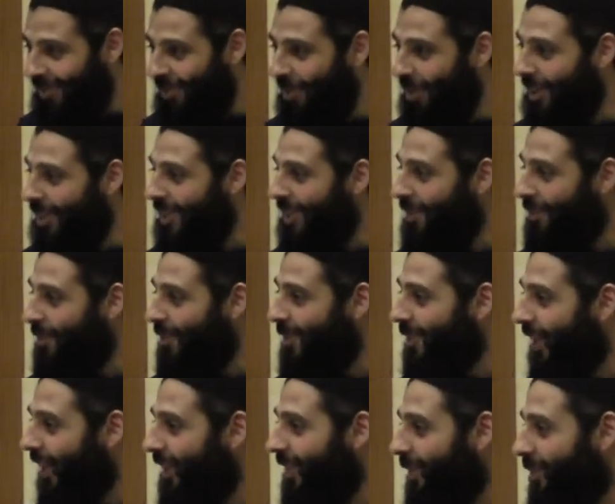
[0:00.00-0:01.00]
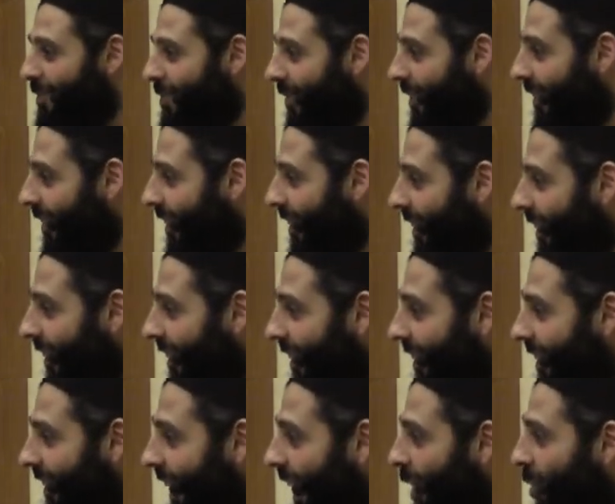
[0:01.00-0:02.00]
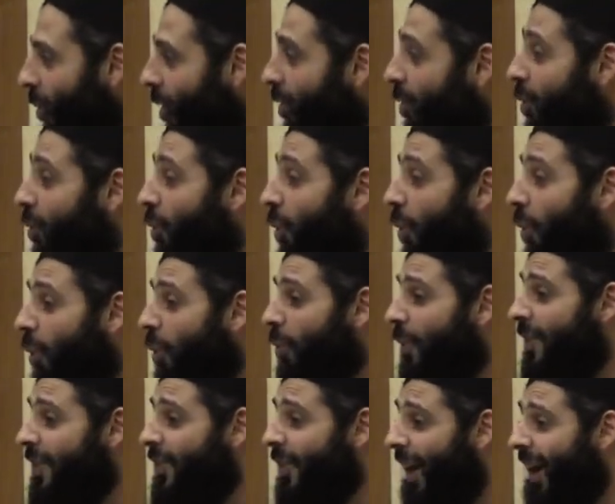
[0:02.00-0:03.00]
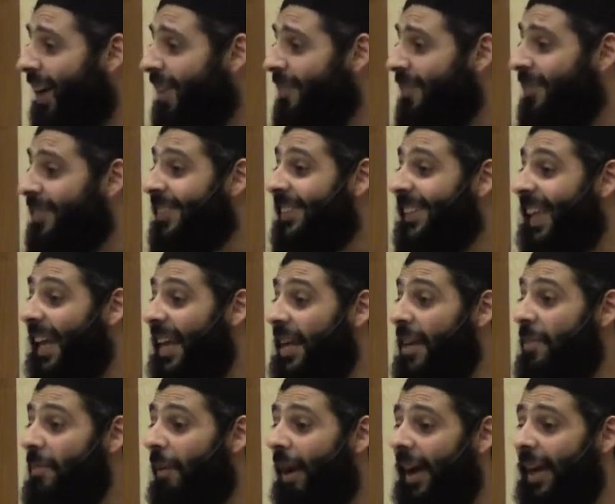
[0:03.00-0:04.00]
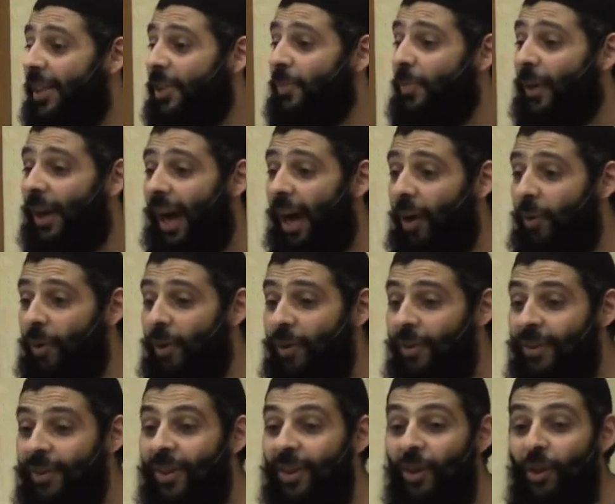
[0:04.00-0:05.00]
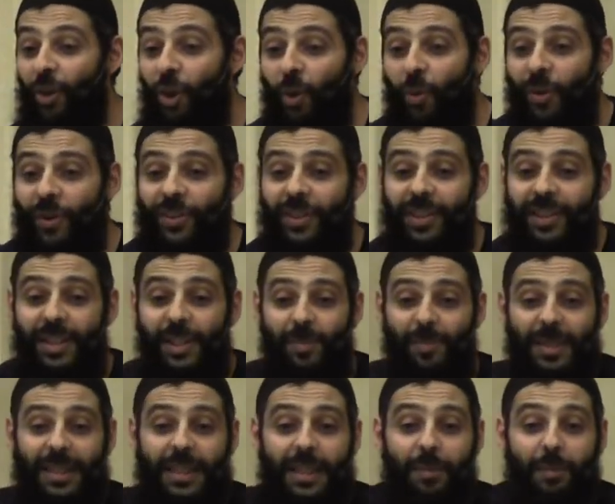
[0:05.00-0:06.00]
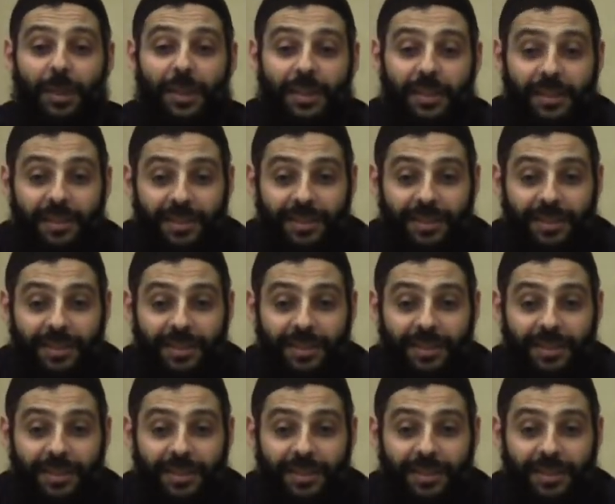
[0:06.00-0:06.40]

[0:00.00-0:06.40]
So here is the first item. I want you to always drive 10 miles per hour lower than the speed limit.